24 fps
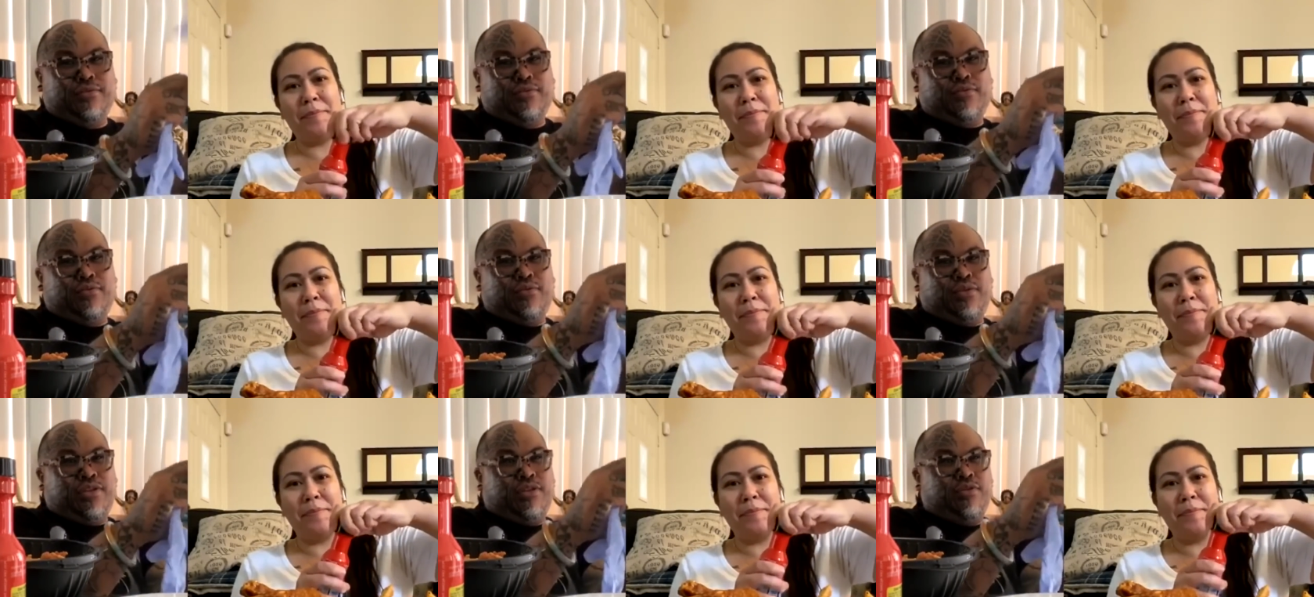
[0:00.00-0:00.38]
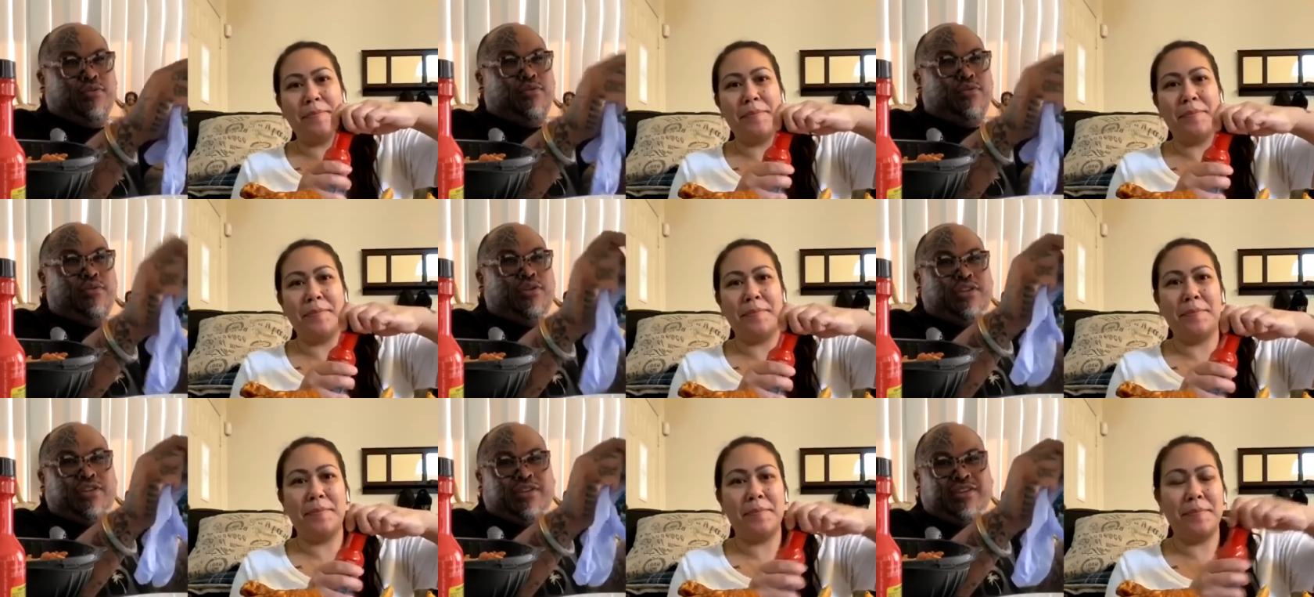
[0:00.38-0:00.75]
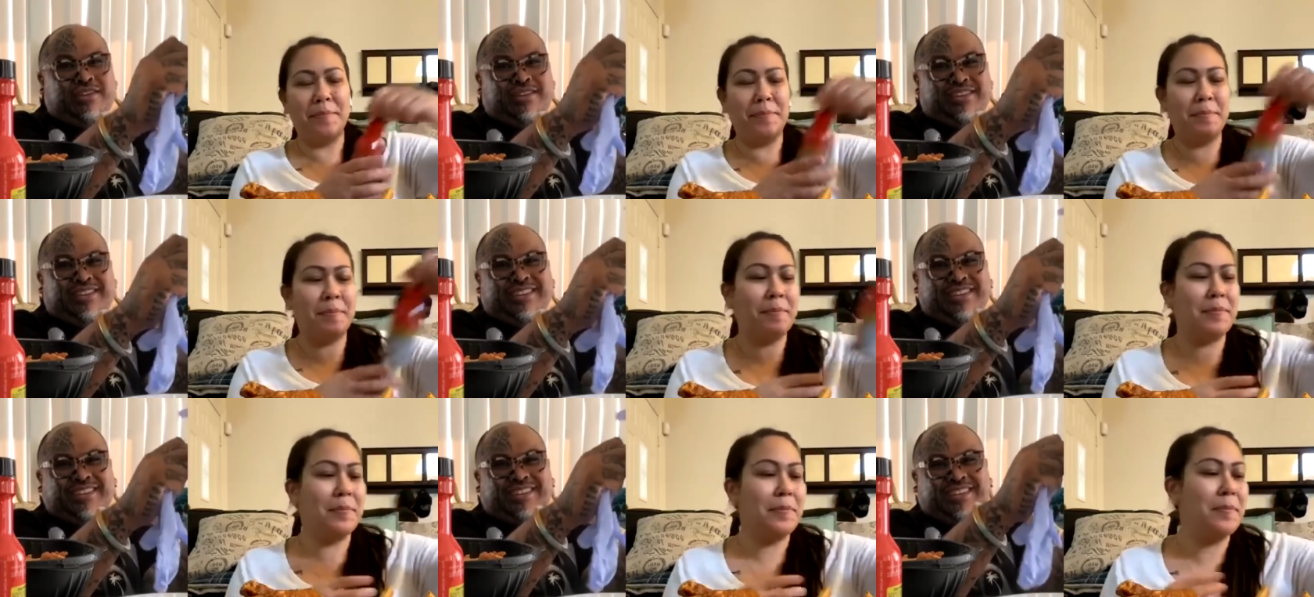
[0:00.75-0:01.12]
Speaker 1: ooh.
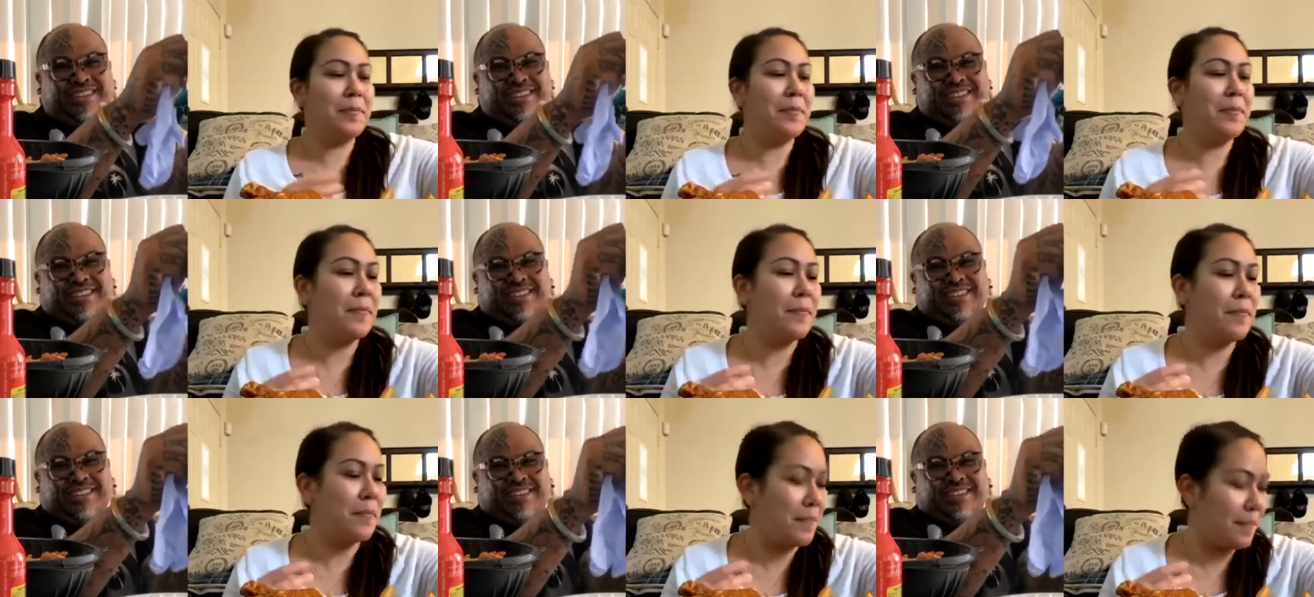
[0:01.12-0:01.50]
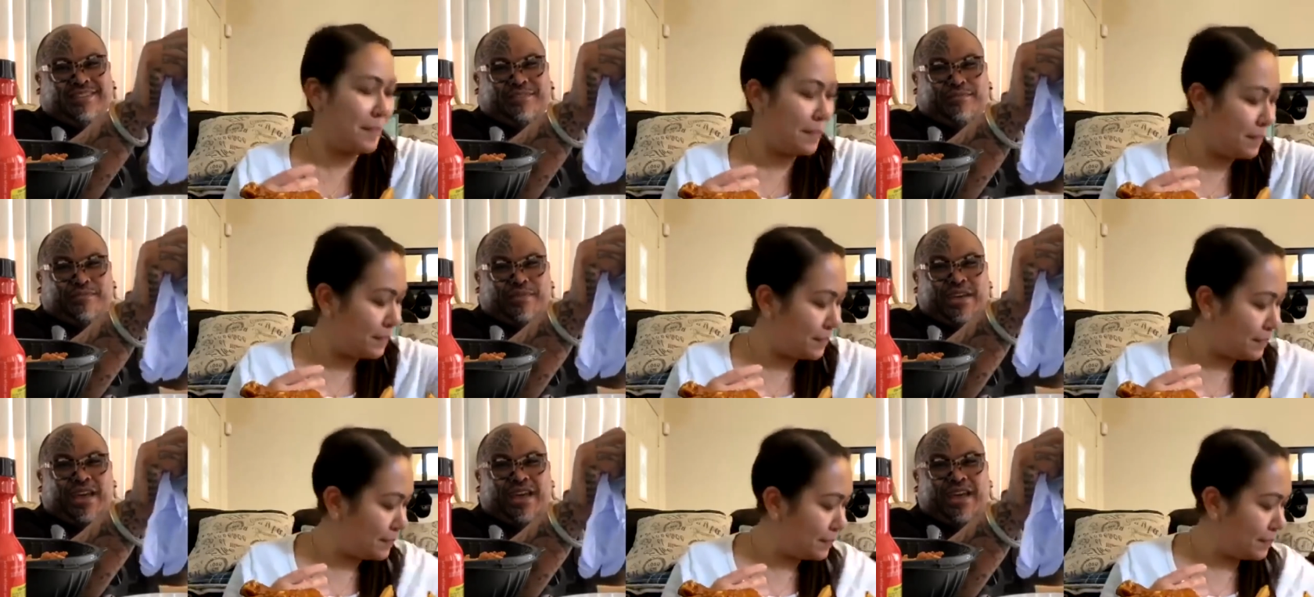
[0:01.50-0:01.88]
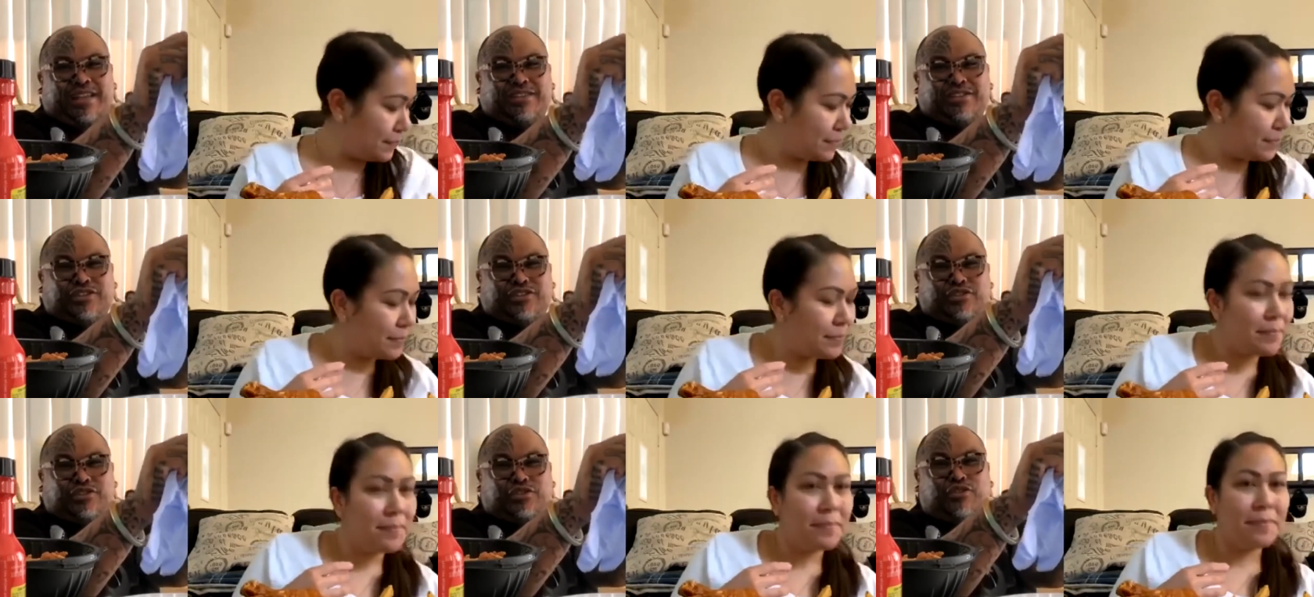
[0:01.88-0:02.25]
My
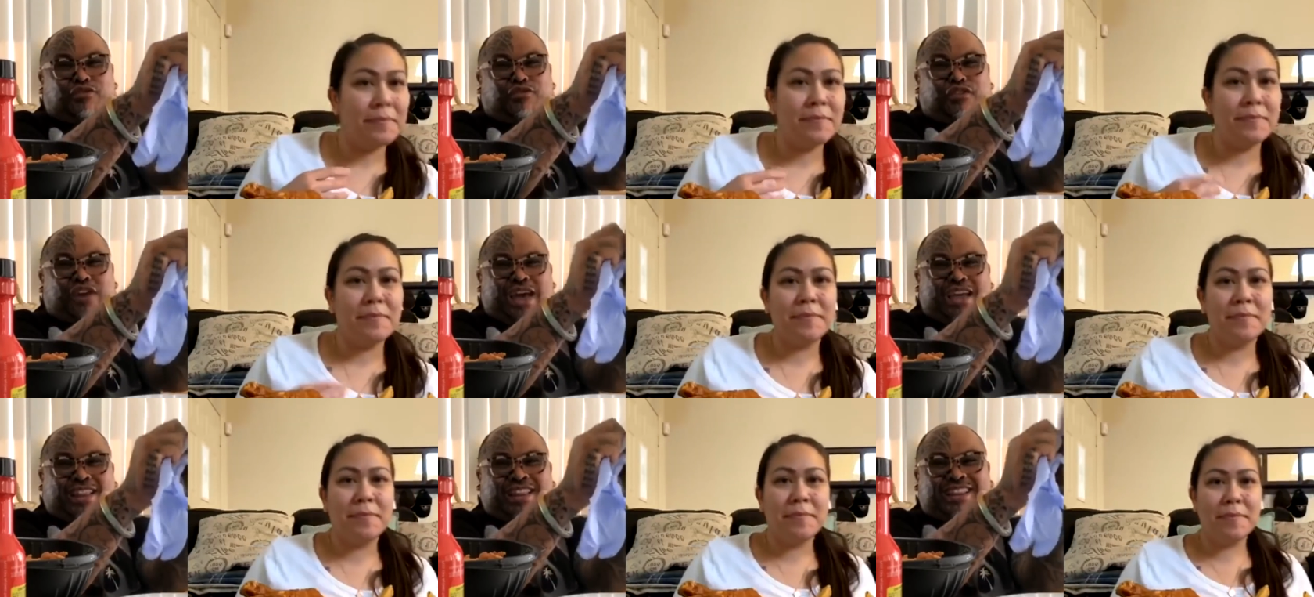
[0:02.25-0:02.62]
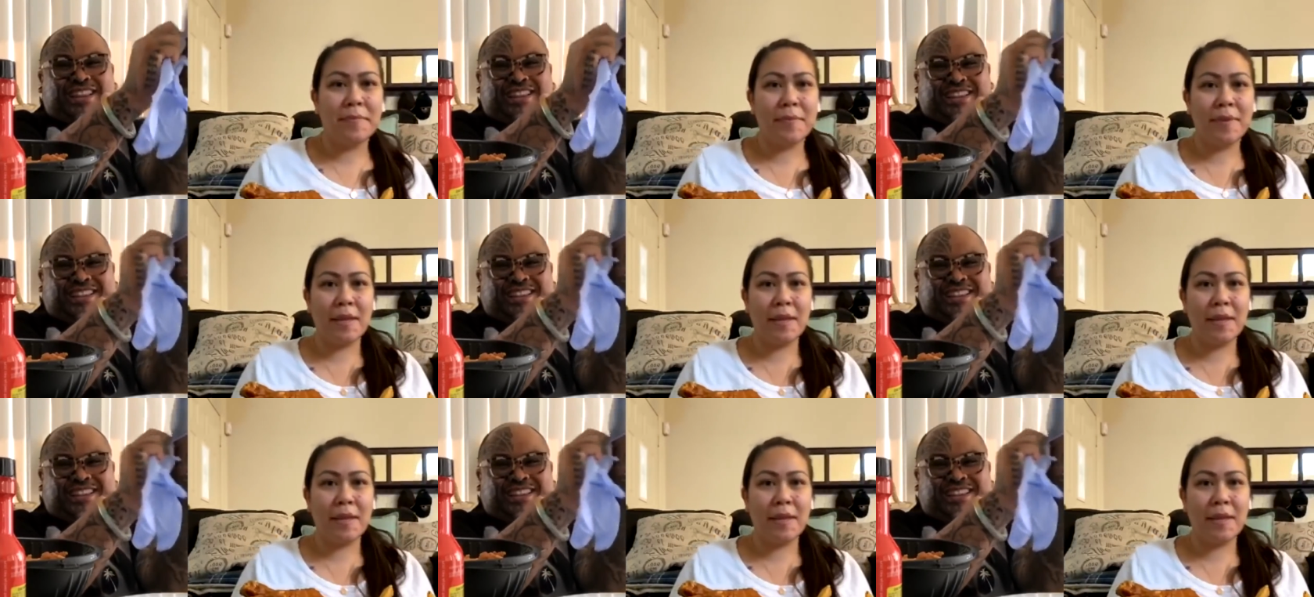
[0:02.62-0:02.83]
hands are too fat.